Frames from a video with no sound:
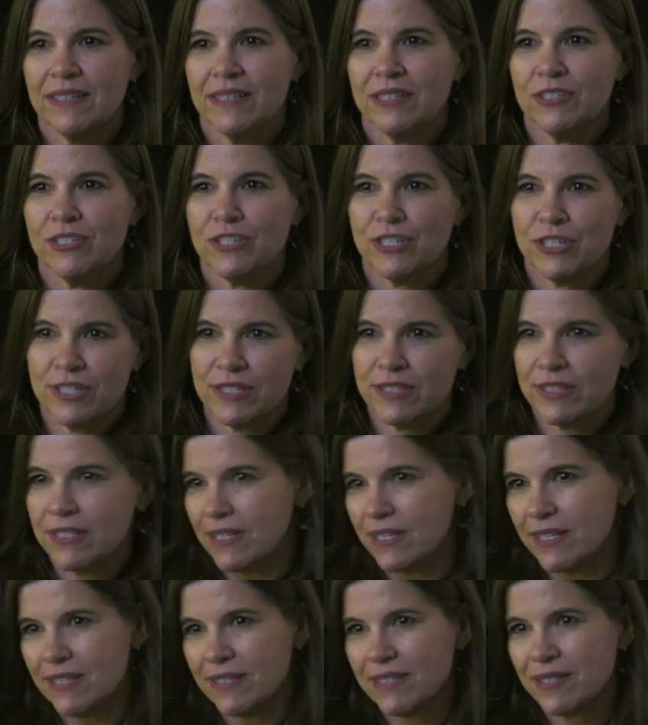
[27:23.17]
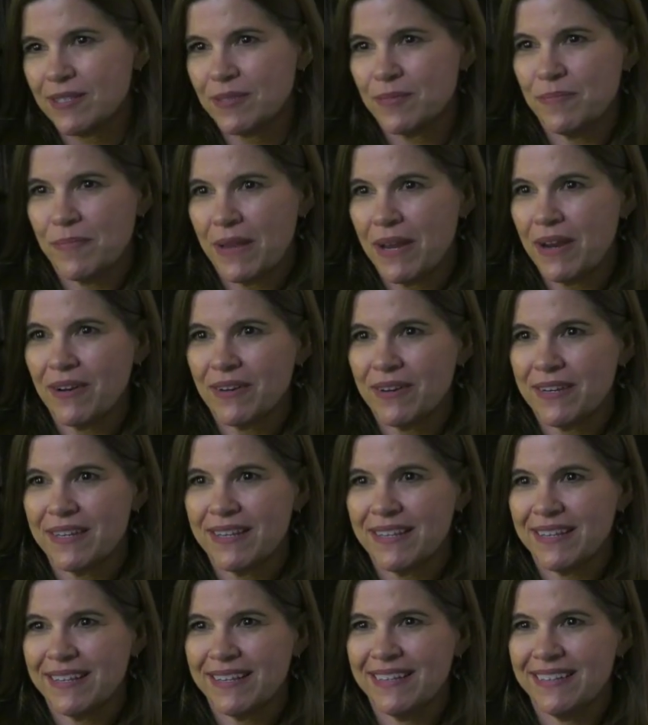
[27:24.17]
Jesus,
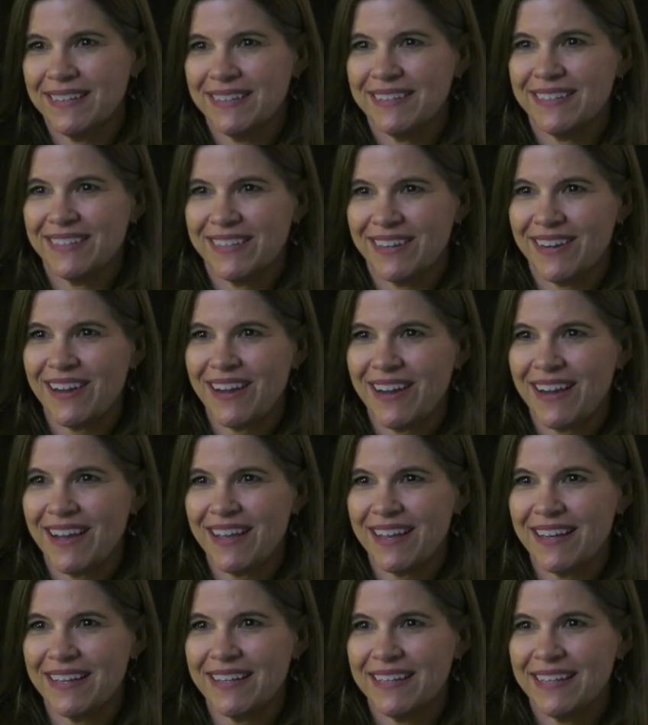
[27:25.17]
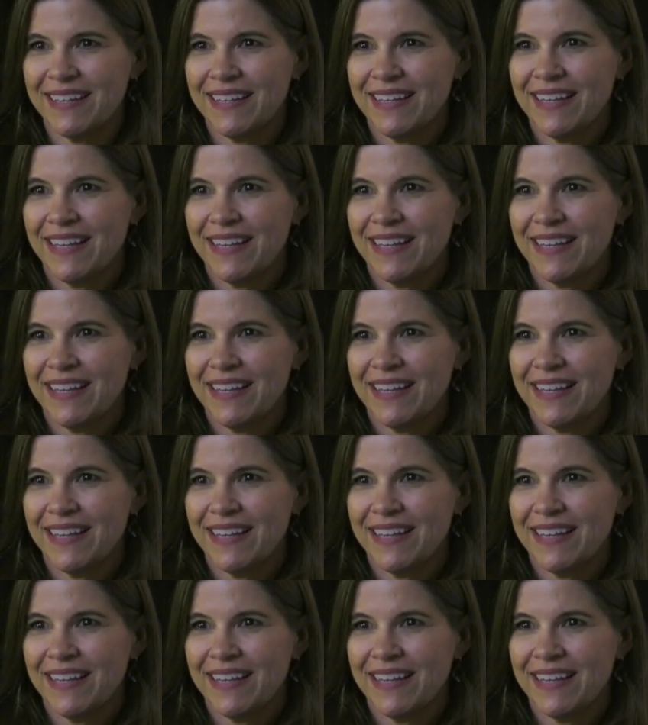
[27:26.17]
Mary, God,